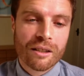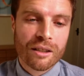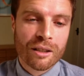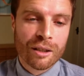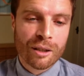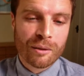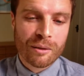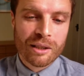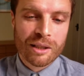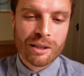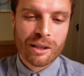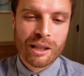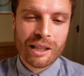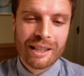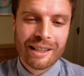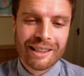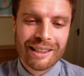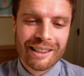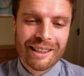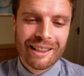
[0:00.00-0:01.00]

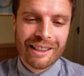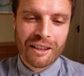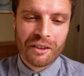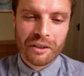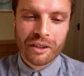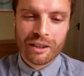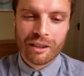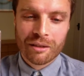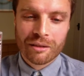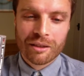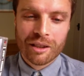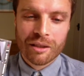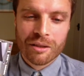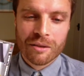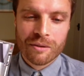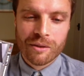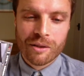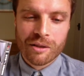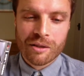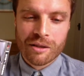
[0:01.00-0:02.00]
I think I'd go
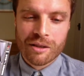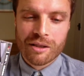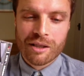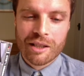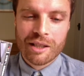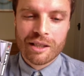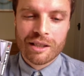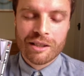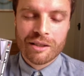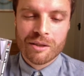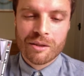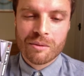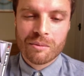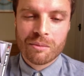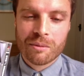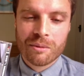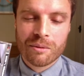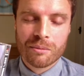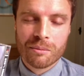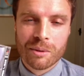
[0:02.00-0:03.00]
as far as saying this is
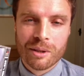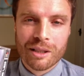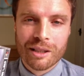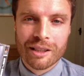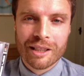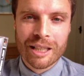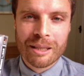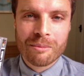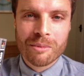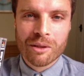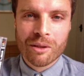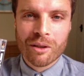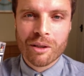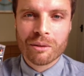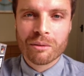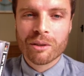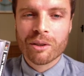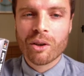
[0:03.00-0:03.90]
one of the games I